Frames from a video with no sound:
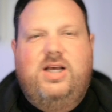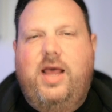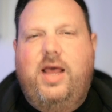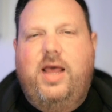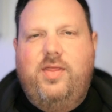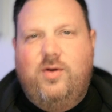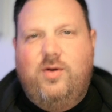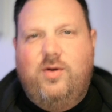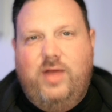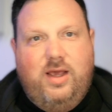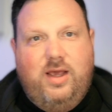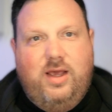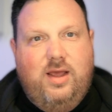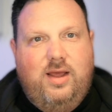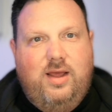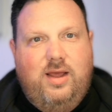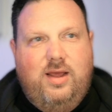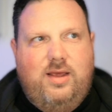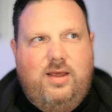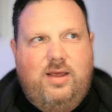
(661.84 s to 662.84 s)
And they were like,
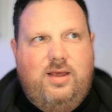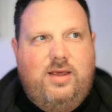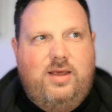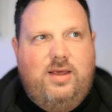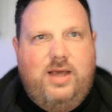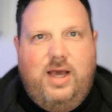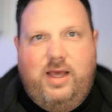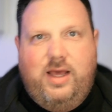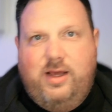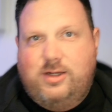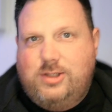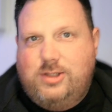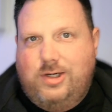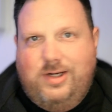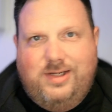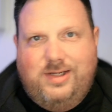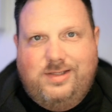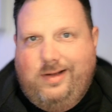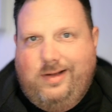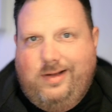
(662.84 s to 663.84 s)
yeah, you turn
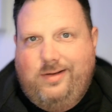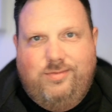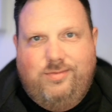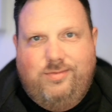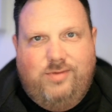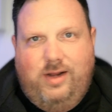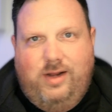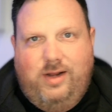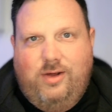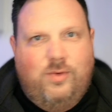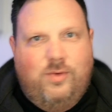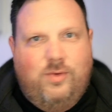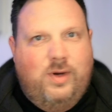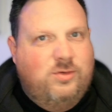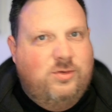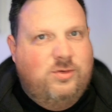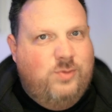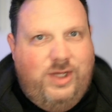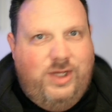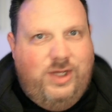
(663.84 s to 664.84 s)
into like radio
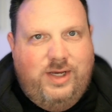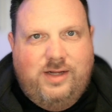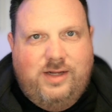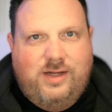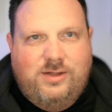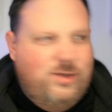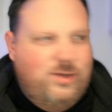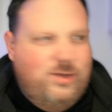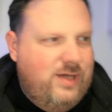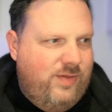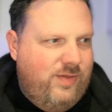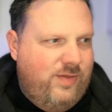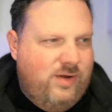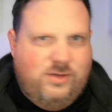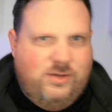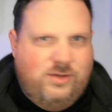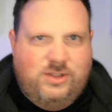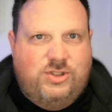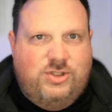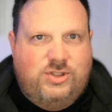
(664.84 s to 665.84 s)
waves. What are you going to do down there?
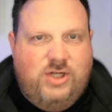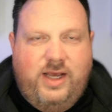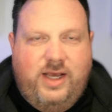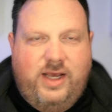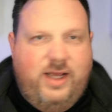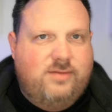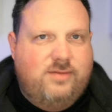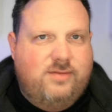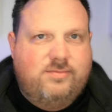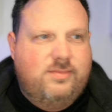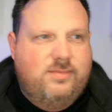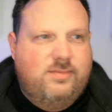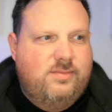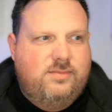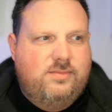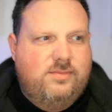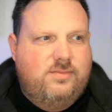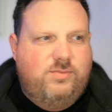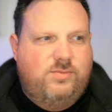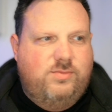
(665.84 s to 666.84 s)
There's a giant
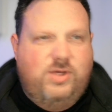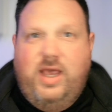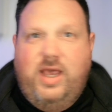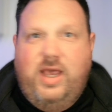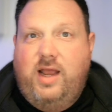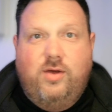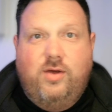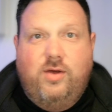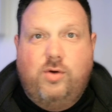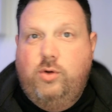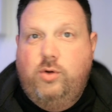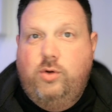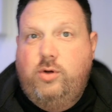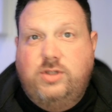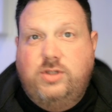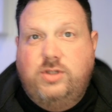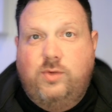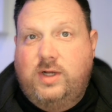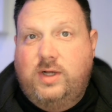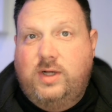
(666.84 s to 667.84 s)
mechanical
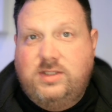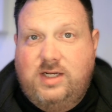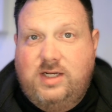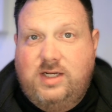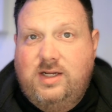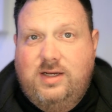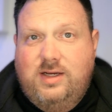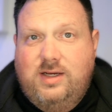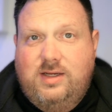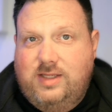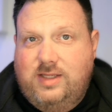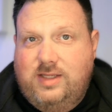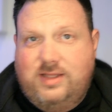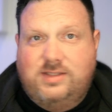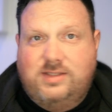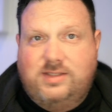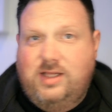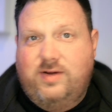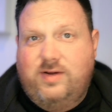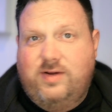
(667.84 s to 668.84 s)
Uzi, what's it, that
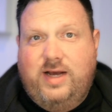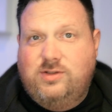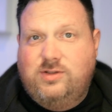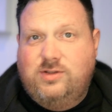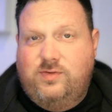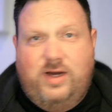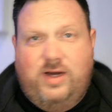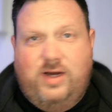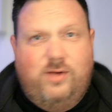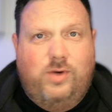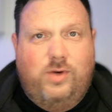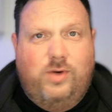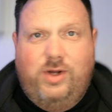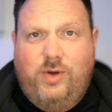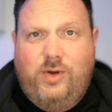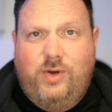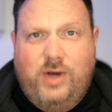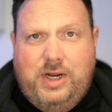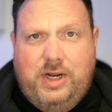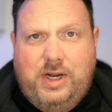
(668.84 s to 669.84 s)
these other guys are fighting. What are
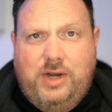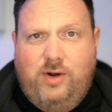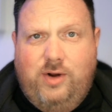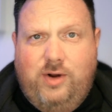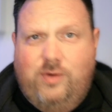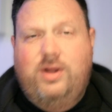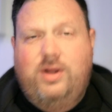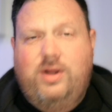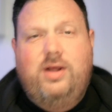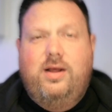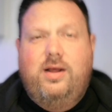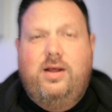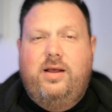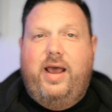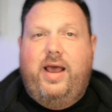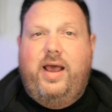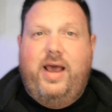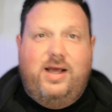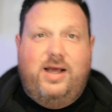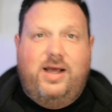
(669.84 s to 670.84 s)
you going to do?
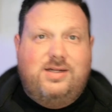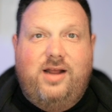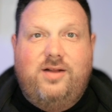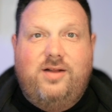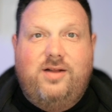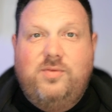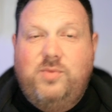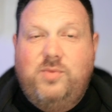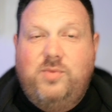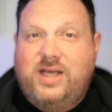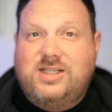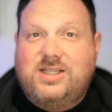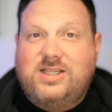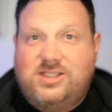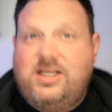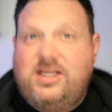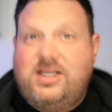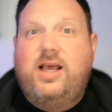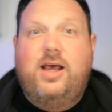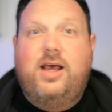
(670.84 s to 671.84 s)
And we get to
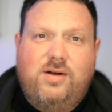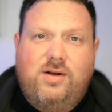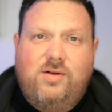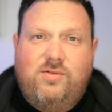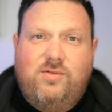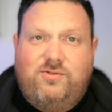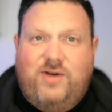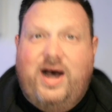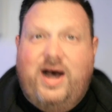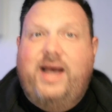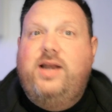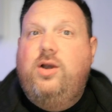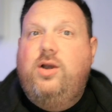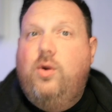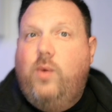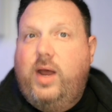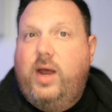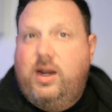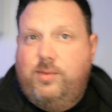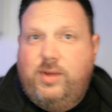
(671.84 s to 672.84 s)
see him find
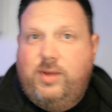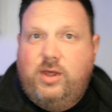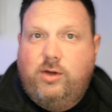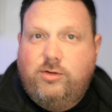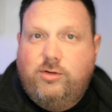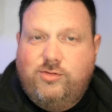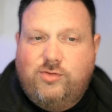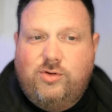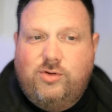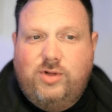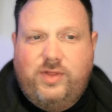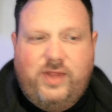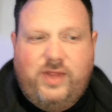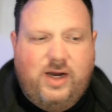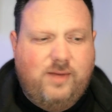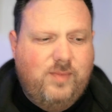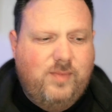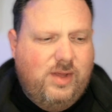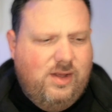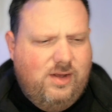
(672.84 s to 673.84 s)
a way to be useful in there.